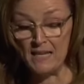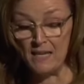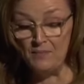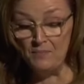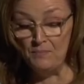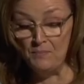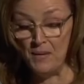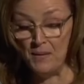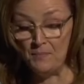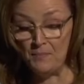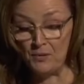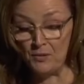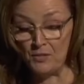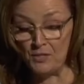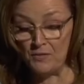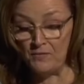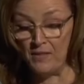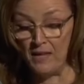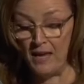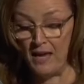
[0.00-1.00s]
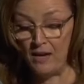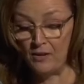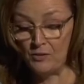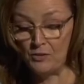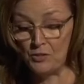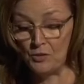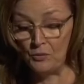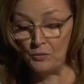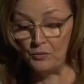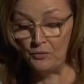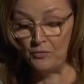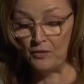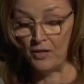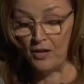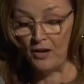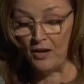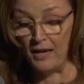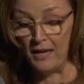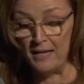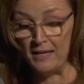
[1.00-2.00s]
and members of the household of
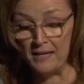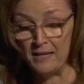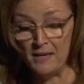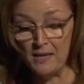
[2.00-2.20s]
God,